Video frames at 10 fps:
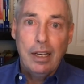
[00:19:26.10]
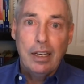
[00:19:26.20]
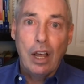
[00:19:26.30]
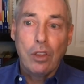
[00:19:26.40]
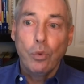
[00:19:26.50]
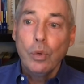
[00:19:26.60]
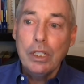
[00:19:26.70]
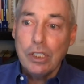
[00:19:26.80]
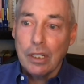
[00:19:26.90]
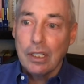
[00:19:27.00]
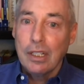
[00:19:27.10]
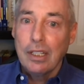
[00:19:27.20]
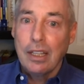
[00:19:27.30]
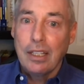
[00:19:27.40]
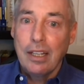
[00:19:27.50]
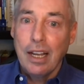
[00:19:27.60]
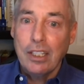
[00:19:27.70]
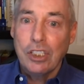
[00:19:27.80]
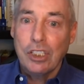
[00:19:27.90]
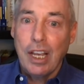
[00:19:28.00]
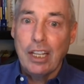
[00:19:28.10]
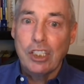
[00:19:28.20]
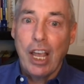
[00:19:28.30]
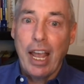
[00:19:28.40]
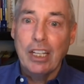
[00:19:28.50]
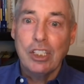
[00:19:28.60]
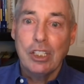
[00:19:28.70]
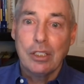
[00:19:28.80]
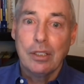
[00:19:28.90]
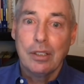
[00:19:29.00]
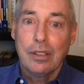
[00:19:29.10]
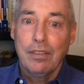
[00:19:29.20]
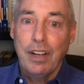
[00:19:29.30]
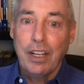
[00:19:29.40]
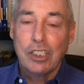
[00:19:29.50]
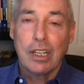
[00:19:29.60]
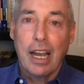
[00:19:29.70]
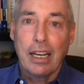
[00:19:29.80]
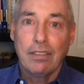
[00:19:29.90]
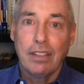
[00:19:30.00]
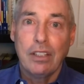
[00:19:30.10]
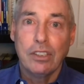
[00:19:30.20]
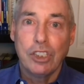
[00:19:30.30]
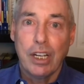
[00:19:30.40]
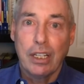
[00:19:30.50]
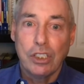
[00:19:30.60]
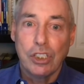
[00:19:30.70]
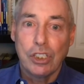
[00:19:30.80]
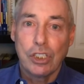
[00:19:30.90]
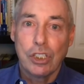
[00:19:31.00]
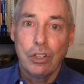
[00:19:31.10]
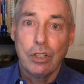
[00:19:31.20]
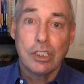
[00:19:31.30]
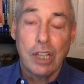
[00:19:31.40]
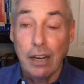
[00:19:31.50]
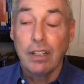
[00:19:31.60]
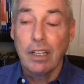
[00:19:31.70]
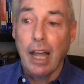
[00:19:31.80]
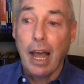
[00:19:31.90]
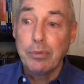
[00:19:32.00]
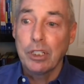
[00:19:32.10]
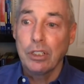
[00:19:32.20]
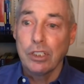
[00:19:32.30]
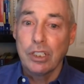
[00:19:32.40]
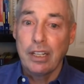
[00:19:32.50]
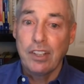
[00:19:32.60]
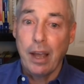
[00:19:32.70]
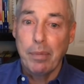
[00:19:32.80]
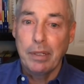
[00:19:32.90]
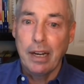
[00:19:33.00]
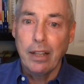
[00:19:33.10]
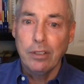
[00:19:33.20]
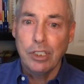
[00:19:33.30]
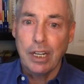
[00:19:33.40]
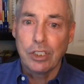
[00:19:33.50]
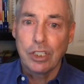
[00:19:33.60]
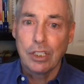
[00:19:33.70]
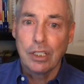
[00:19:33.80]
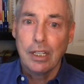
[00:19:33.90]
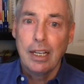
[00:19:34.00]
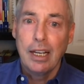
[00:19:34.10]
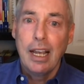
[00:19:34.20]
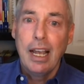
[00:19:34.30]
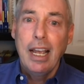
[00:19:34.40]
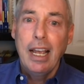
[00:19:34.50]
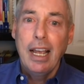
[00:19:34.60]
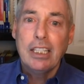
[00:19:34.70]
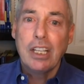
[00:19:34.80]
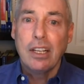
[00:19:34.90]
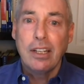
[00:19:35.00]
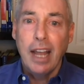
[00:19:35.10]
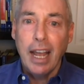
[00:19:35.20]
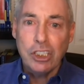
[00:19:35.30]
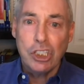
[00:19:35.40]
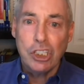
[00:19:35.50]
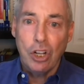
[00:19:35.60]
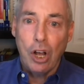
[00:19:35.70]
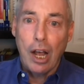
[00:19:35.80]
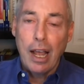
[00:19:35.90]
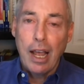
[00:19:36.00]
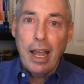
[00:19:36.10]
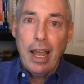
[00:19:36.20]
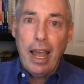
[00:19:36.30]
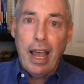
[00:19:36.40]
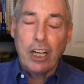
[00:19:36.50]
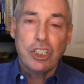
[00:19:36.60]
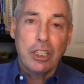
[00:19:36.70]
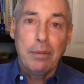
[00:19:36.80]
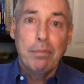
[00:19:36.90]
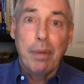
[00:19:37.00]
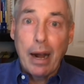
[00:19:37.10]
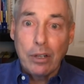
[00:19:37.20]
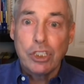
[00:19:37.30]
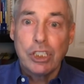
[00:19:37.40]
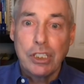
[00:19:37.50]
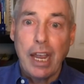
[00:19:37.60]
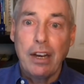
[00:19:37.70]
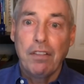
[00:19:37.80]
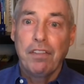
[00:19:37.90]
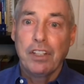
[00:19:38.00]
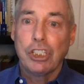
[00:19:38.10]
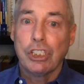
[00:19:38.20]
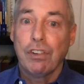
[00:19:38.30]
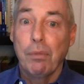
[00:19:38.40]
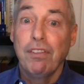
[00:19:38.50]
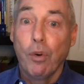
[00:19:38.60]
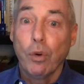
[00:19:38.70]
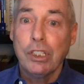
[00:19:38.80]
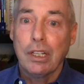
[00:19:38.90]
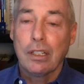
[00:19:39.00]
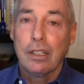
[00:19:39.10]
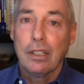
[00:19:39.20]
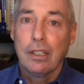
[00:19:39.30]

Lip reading: Now, the reason that the Texas case hasn't faced the kind of legal challenges, this kind of legal obstacles that has happened in other states, is that the Texas law actually bars state officials from enforcing it.